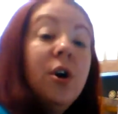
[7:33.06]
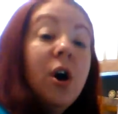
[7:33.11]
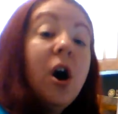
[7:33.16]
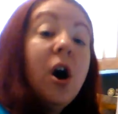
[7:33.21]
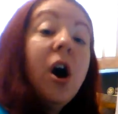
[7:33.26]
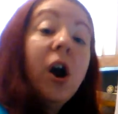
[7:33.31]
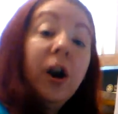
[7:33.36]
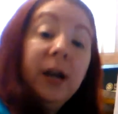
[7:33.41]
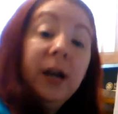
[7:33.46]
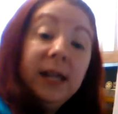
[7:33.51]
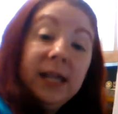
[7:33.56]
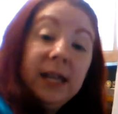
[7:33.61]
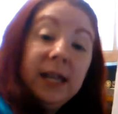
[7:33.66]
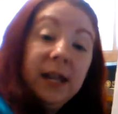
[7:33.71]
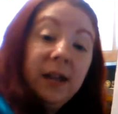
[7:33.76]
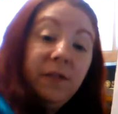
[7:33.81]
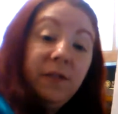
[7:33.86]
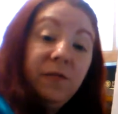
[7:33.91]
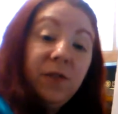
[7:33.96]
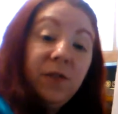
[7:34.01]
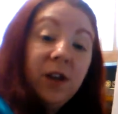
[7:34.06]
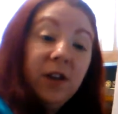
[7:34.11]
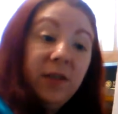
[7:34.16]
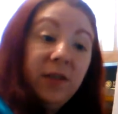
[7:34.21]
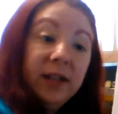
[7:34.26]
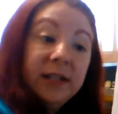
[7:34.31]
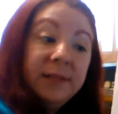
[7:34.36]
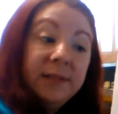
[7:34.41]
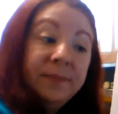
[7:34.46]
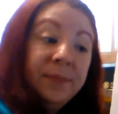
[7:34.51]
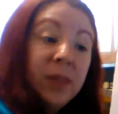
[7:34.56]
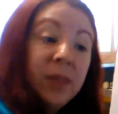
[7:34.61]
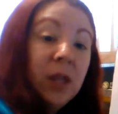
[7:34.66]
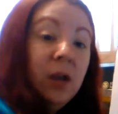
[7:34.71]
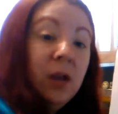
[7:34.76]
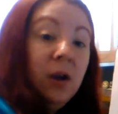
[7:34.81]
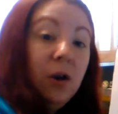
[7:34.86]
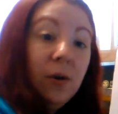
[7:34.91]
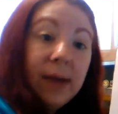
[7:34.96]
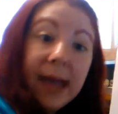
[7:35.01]
RE in front of it.
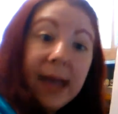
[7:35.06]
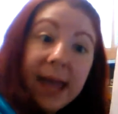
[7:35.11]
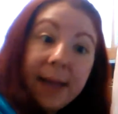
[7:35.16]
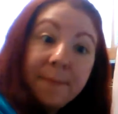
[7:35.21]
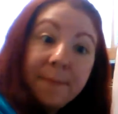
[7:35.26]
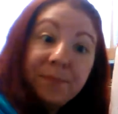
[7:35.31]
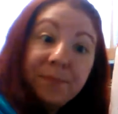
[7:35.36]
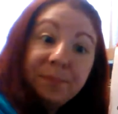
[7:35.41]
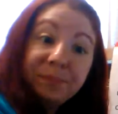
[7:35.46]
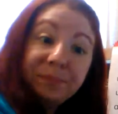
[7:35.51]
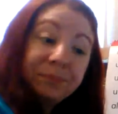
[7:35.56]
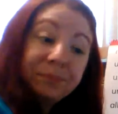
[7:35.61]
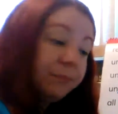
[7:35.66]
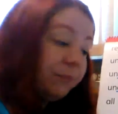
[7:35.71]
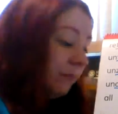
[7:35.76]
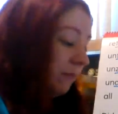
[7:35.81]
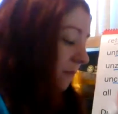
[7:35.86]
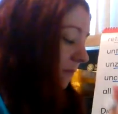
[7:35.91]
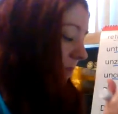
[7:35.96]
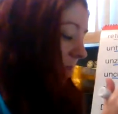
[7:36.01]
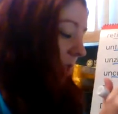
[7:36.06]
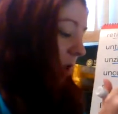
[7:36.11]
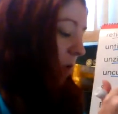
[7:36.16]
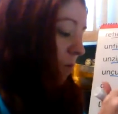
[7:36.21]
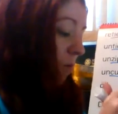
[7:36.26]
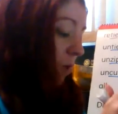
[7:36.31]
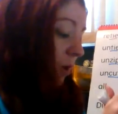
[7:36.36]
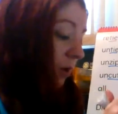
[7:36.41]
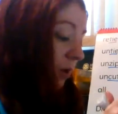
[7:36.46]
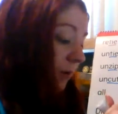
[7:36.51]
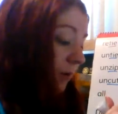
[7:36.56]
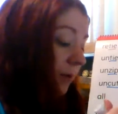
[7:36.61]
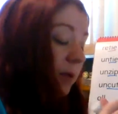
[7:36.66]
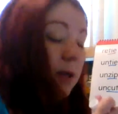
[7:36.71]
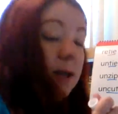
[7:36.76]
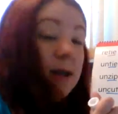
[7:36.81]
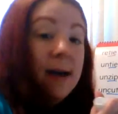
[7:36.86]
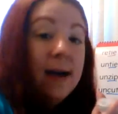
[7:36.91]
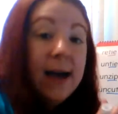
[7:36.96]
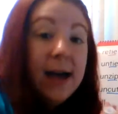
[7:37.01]
Okay, well,
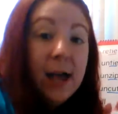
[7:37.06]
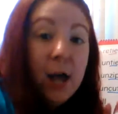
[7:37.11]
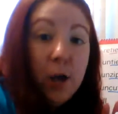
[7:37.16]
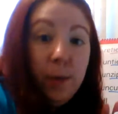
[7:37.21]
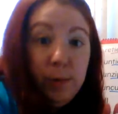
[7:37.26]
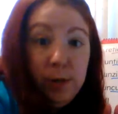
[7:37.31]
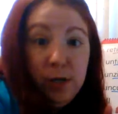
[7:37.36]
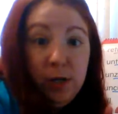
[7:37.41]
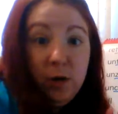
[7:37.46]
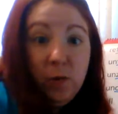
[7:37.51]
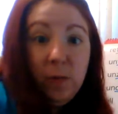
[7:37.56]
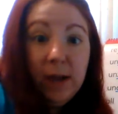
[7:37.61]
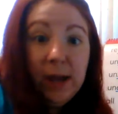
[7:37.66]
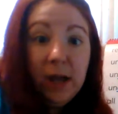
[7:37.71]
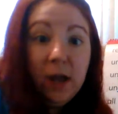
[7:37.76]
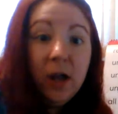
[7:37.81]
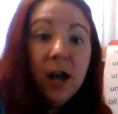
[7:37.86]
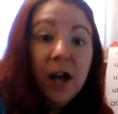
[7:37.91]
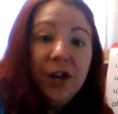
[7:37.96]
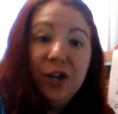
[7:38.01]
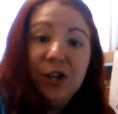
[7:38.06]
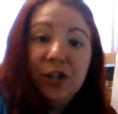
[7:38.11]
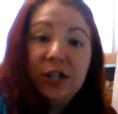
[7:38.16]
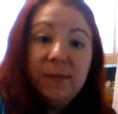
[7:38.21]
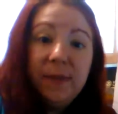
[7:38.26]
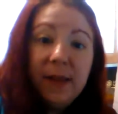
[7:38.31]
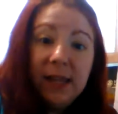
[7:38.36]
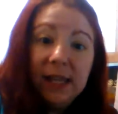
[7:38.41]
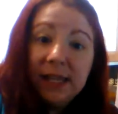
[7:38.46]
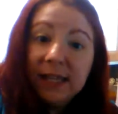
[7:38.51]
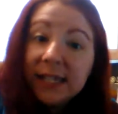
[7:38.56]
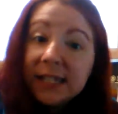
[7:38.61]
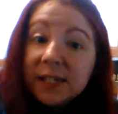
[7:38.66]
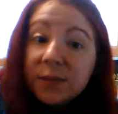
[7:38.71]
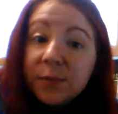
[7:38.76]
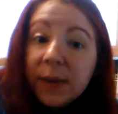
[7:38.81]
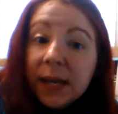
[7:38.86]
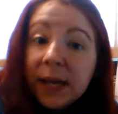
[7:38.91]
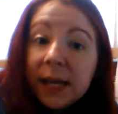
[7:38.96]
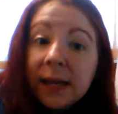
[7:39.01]
I hope you do well on your spelling
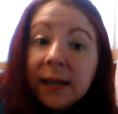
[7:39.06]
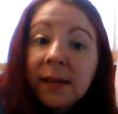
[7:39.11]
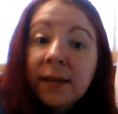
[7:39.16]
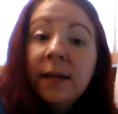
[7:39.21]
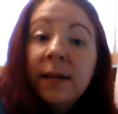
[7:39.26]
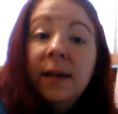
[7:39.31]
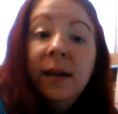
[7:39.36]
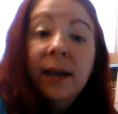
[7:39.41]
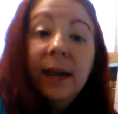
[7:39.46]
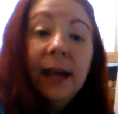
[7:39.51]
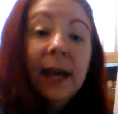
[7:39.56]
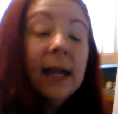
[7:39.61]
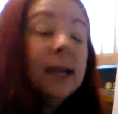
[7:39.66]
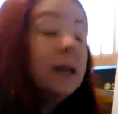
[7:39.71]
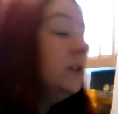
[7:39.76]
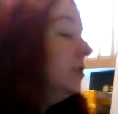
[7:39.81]
this week. Okay,